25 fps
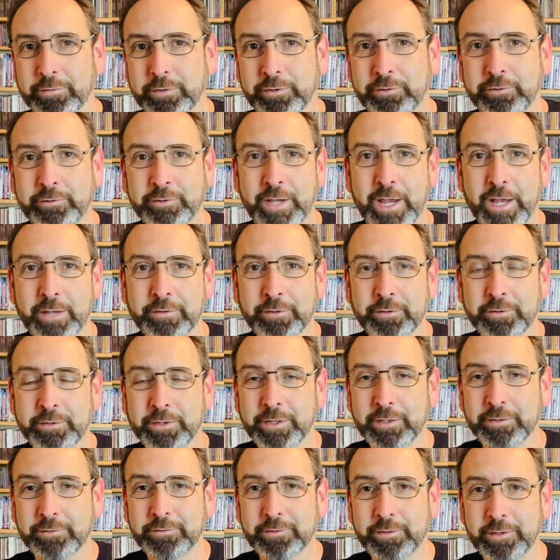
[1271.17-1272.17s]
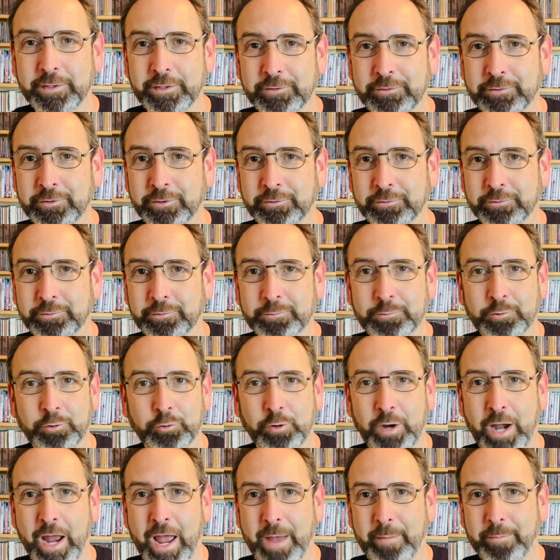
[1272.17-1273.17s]
the sound on this is just
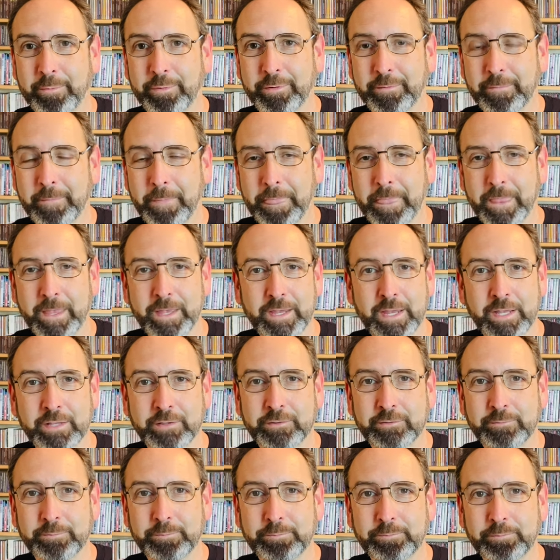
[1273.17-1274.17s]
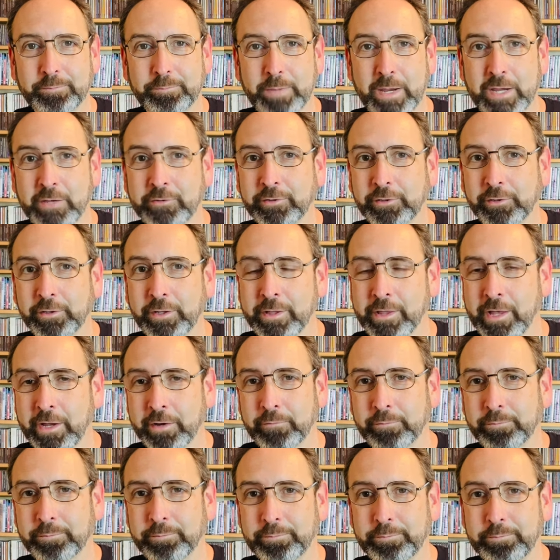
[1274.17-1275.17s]
crap. It's basically like
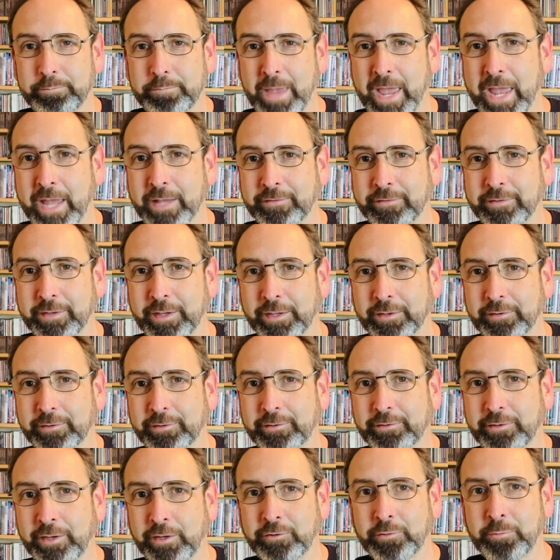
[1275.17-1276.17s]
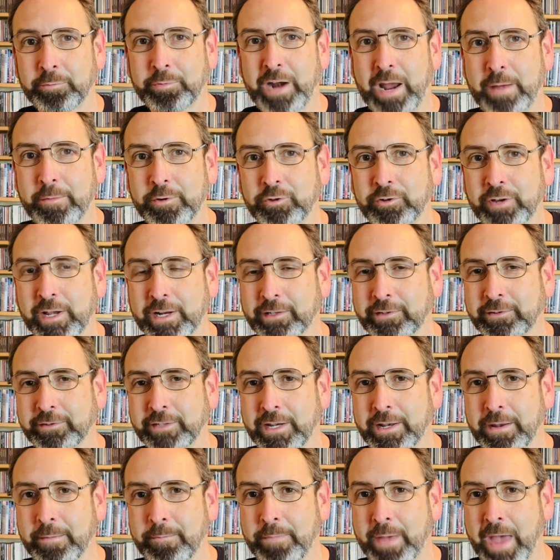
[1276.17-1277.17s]
bad discs. I should probably try to
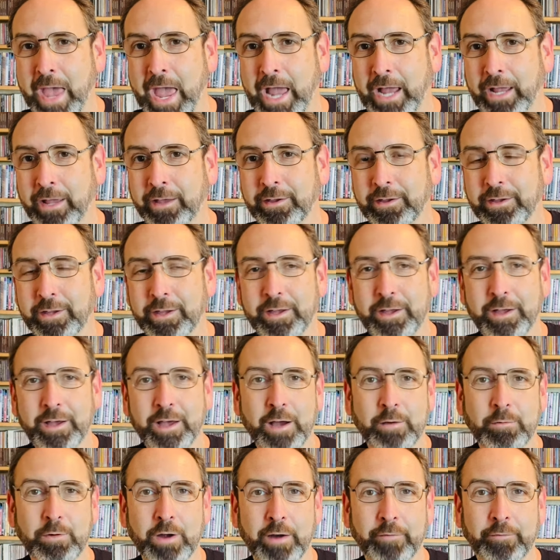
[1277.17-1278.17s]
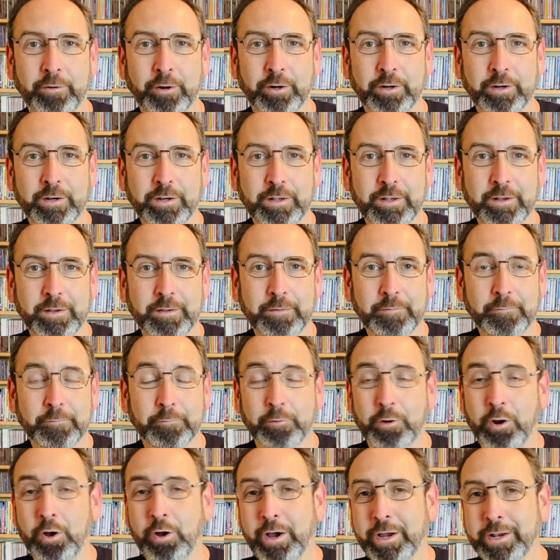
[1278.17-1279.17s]
send it back. However,
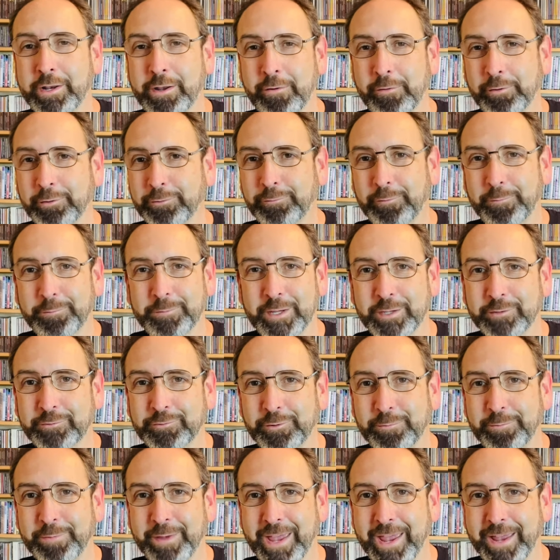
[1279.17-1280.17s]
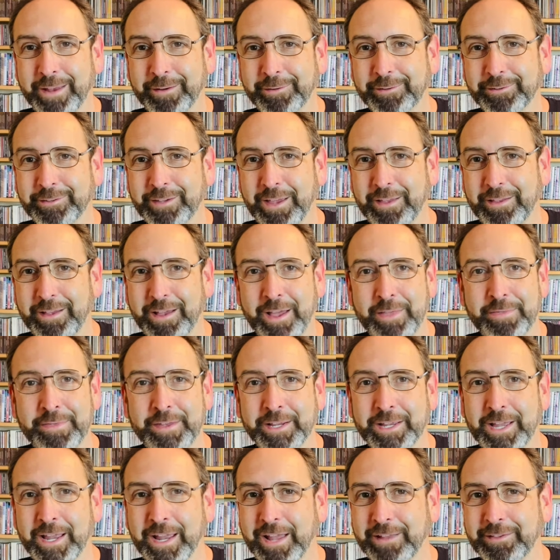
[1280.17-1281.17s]
for all I know, it's from Disc Japan because I, I
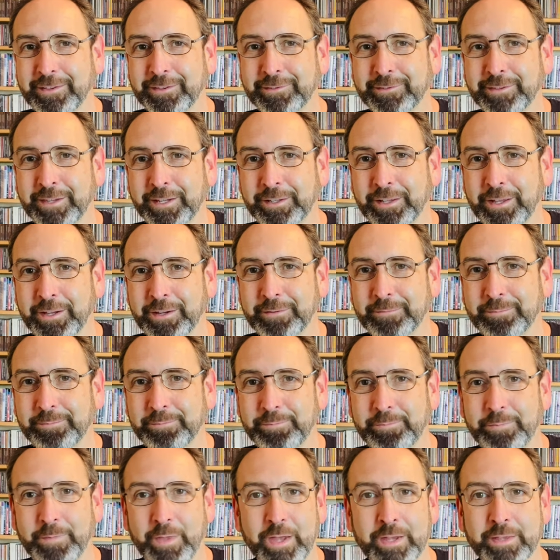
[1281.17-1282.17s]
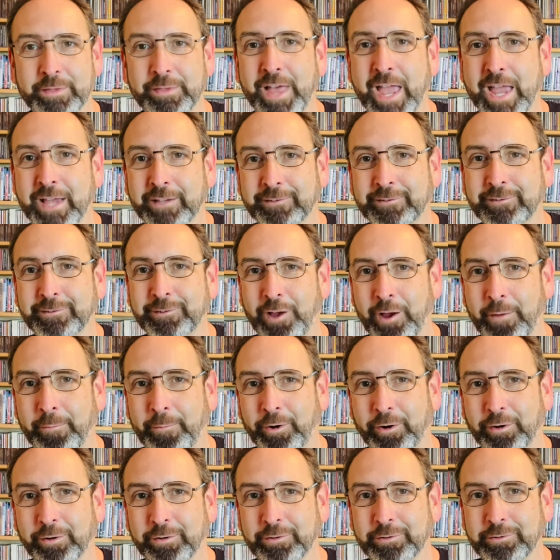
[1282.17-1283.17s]
think I got this thing like, like last
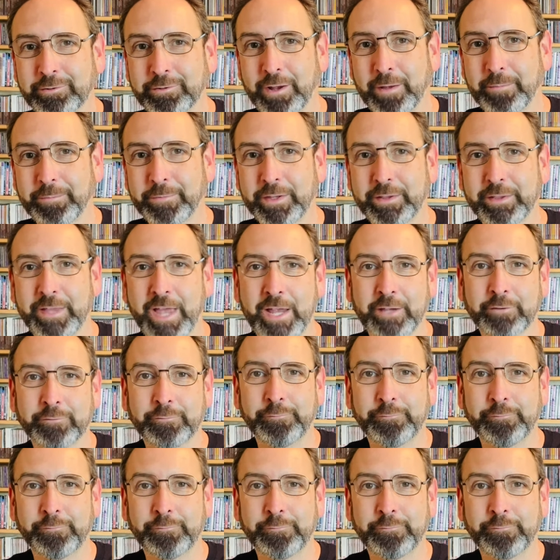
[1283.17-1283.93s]
summer or something, last